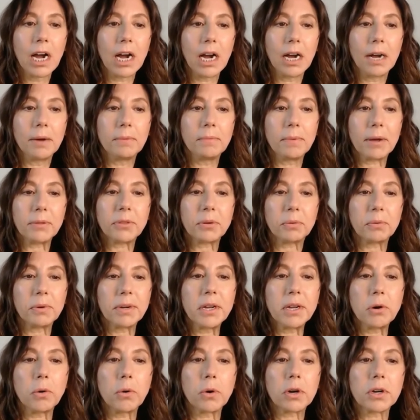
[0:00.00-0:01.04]
Uh, about three
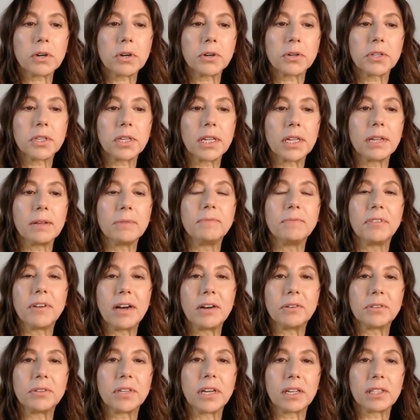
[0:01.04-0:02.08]
quarters of them
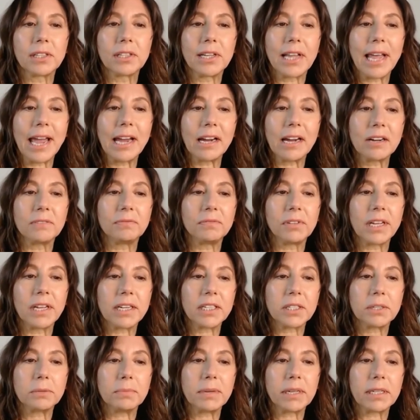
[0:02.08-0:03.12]
found a lack of
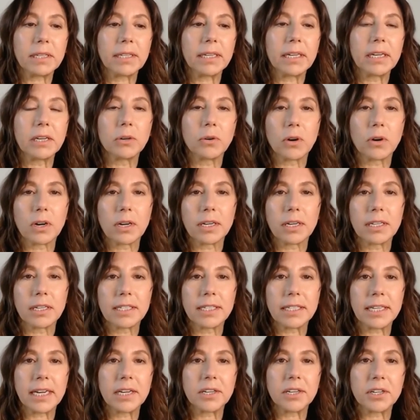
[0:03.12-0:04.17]
flexibility and
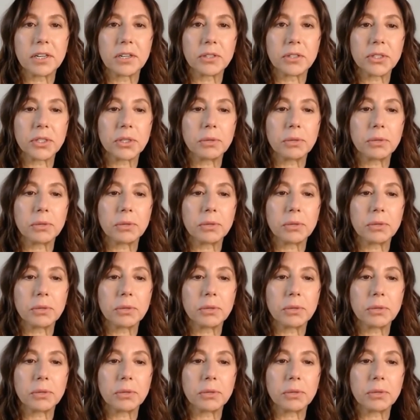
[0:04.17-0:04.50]
organizational